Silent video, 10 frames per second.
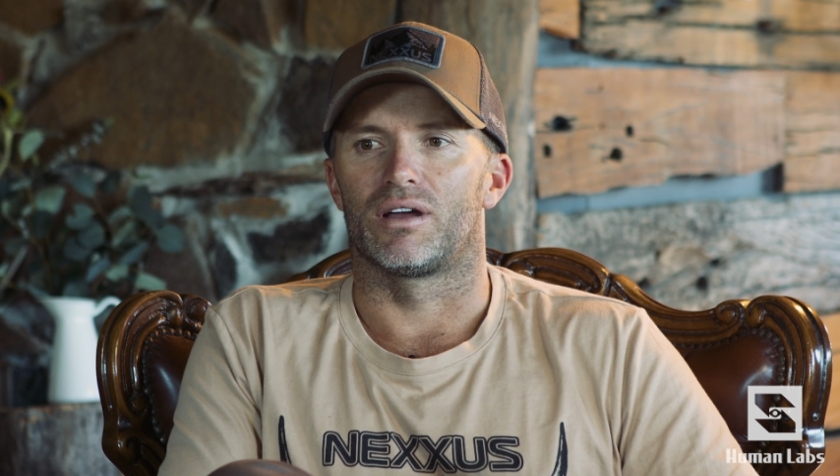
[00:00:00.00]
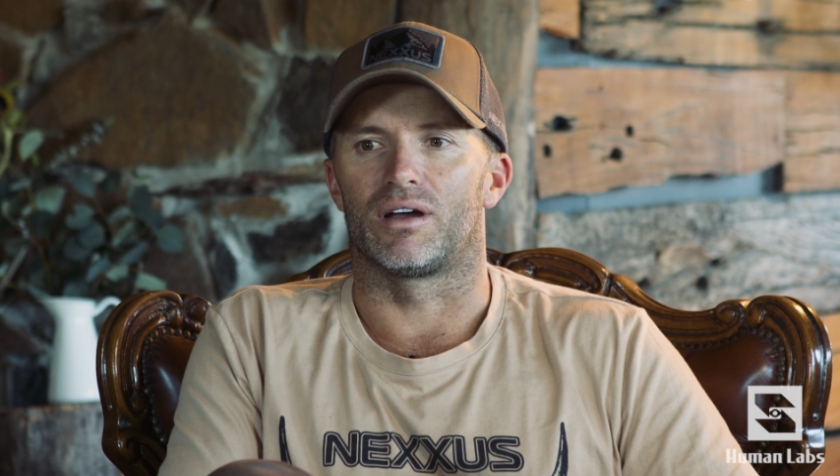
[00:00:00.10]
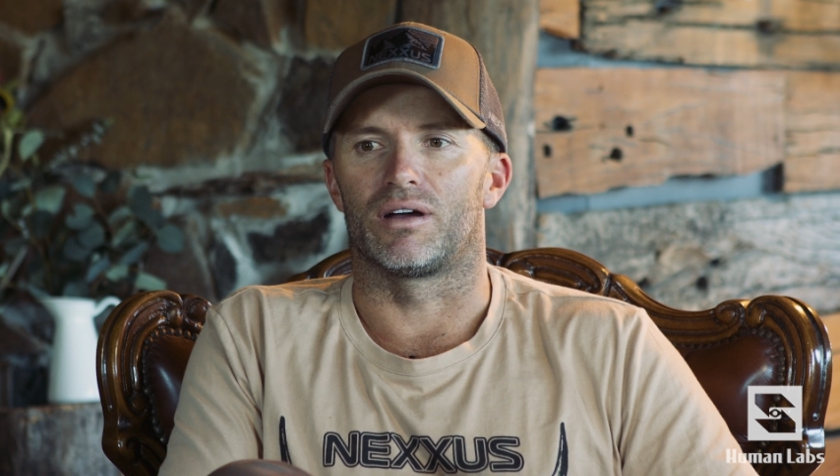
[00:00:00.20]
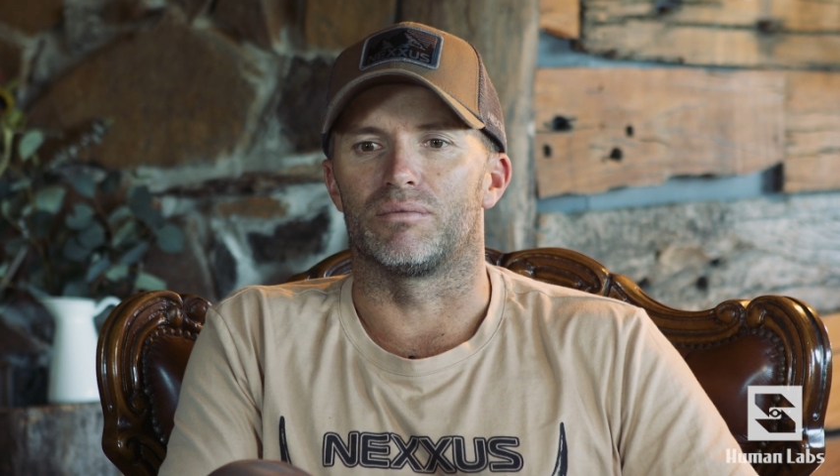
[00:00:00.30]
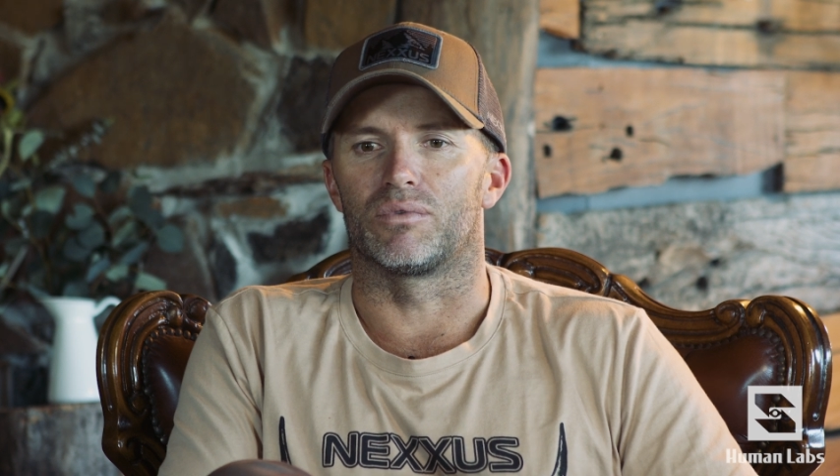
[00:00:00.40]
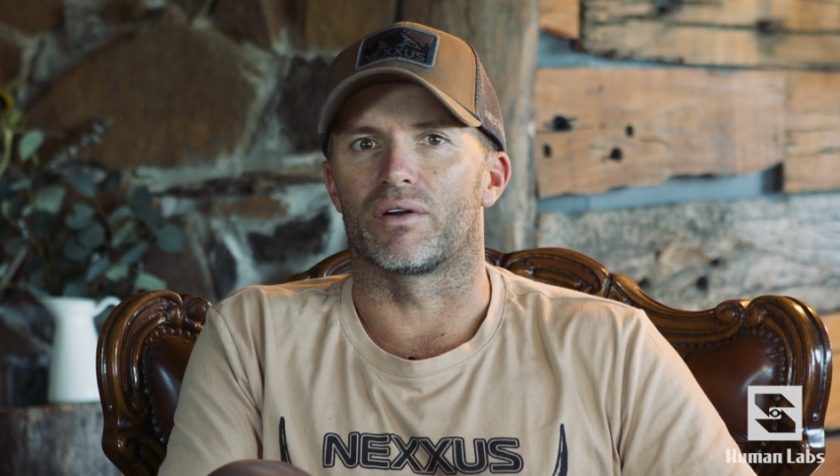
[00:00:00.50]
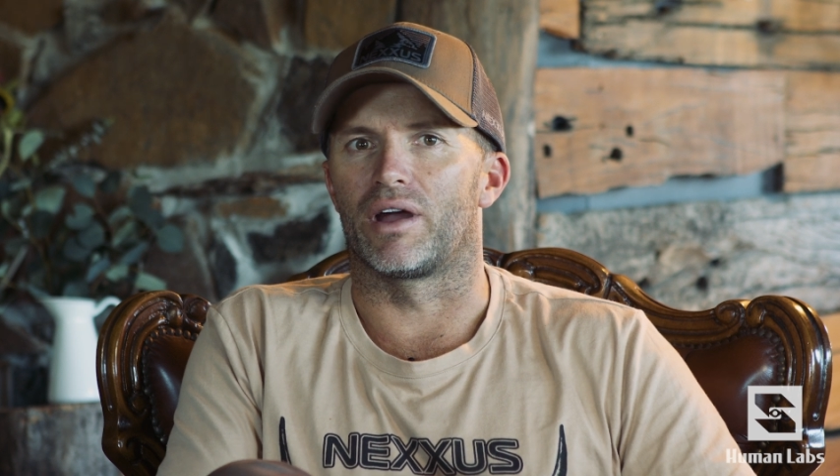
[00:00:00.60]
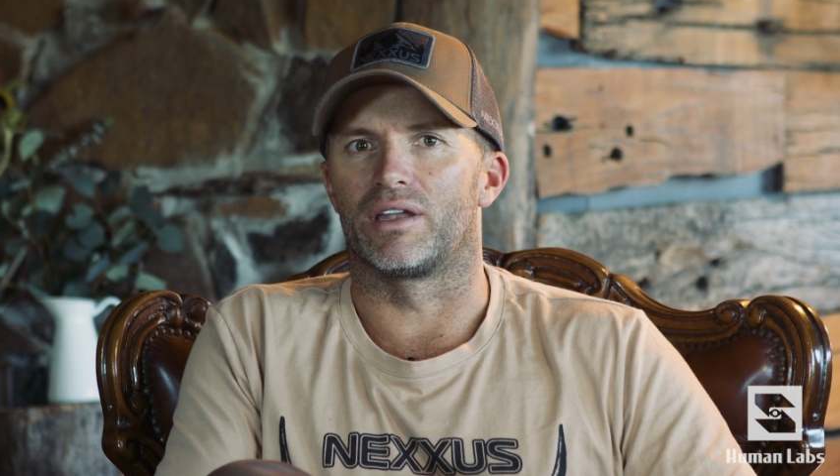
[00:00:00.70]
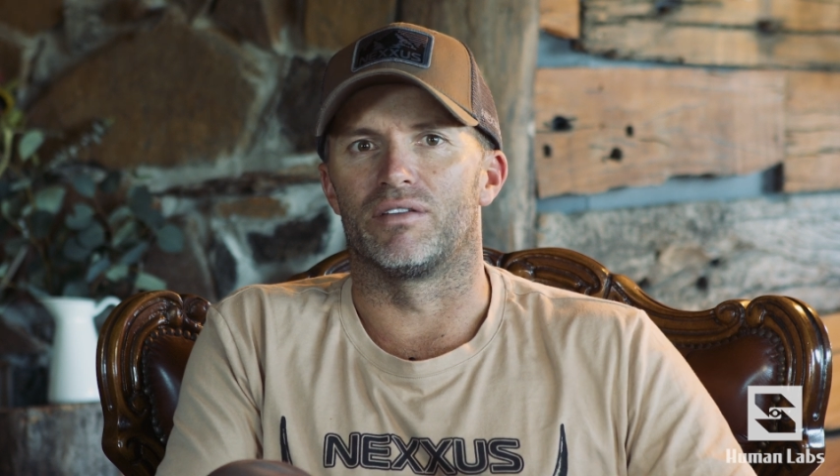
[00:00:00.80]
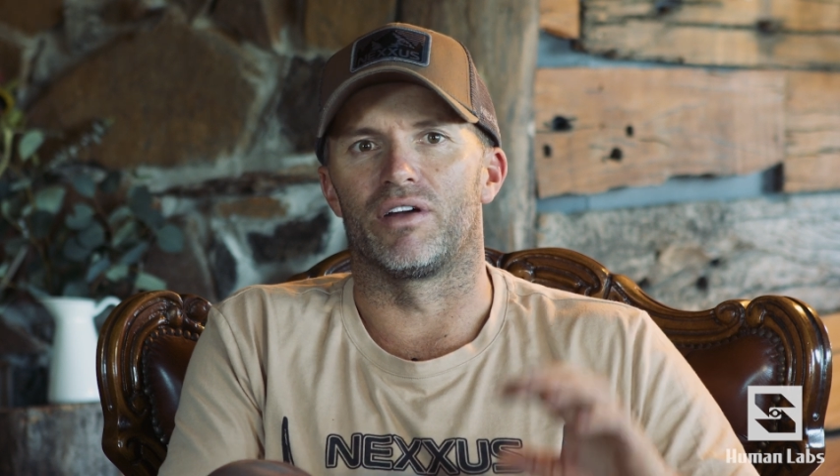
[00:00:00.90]
We're
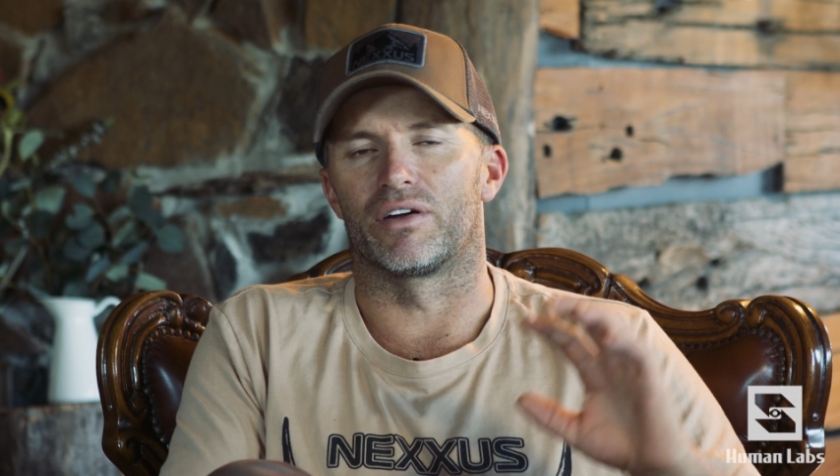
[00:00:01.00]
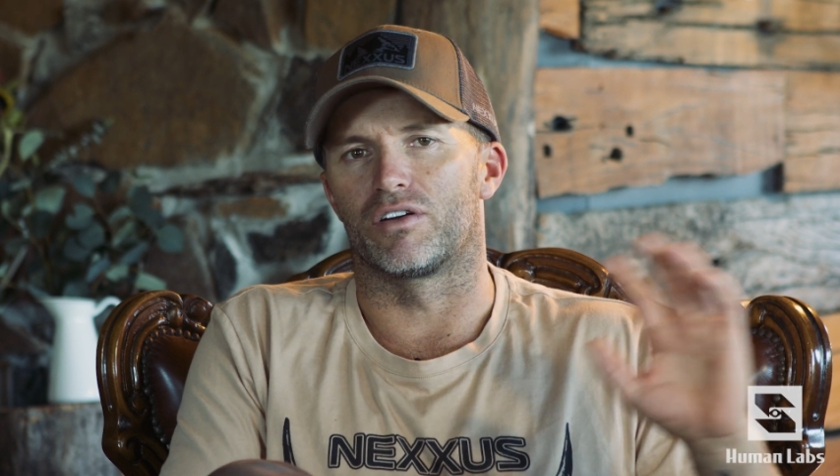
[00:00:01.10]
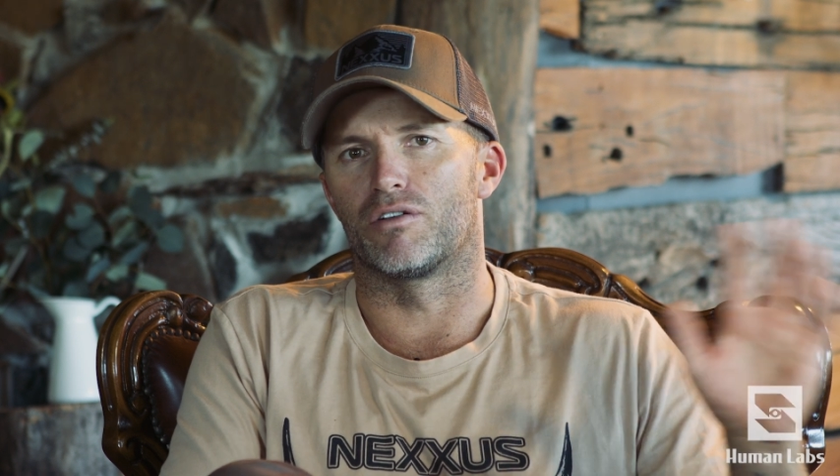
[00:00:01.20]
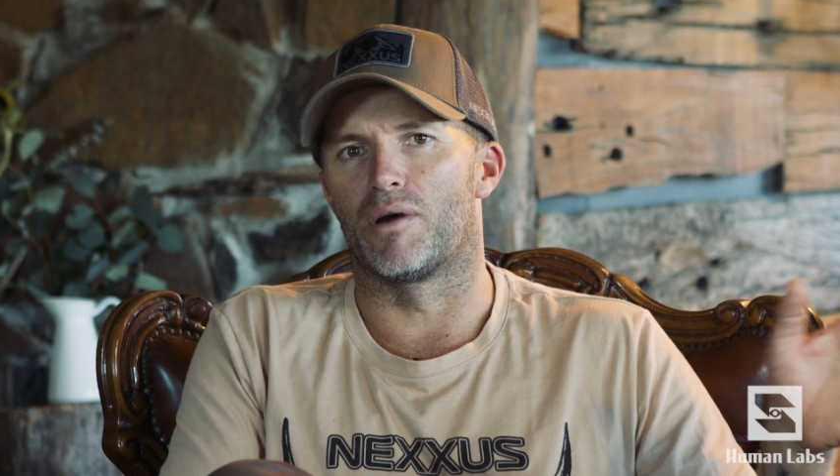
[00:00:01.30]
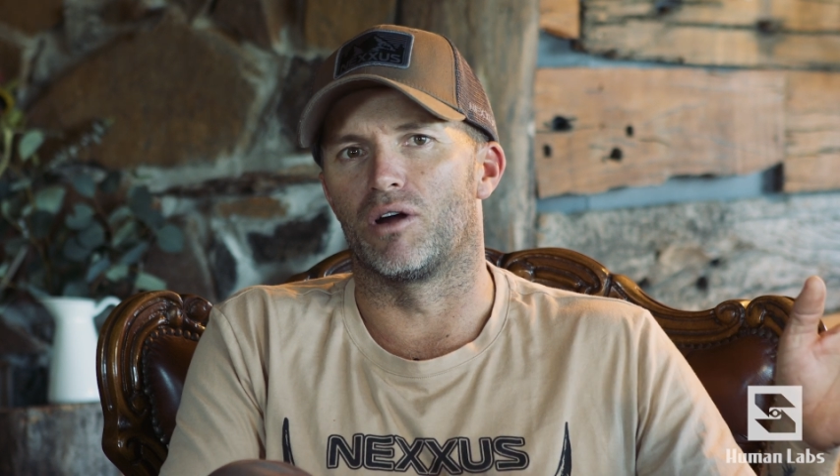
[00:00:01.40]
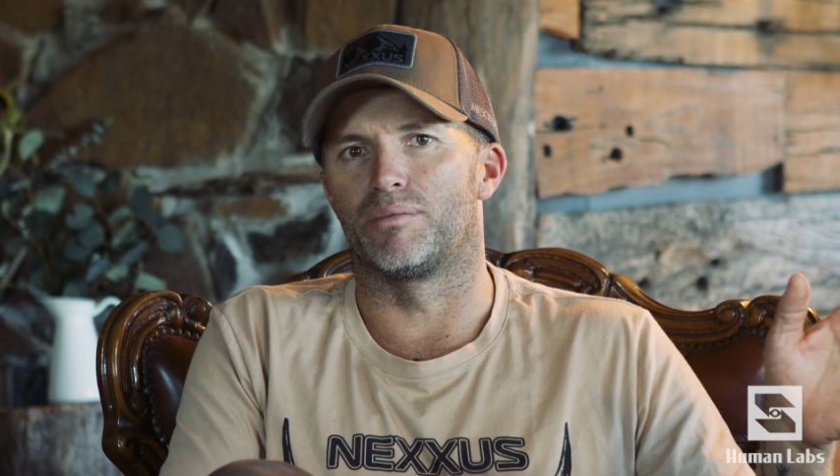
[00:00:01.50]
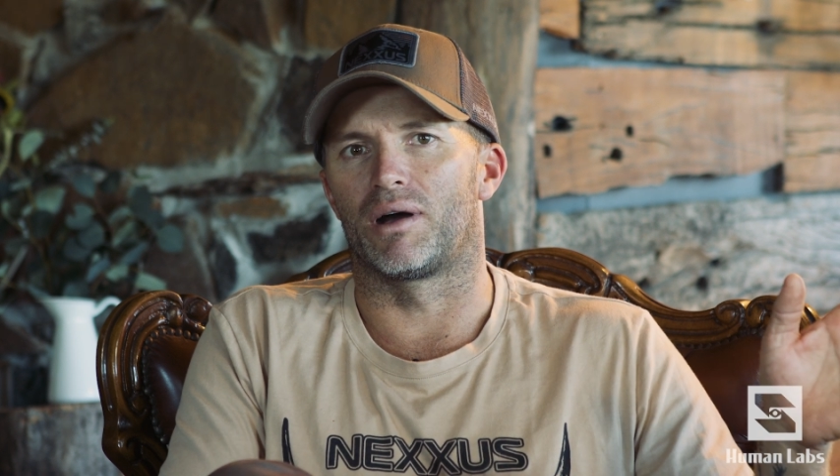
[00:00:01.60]
out in a very remote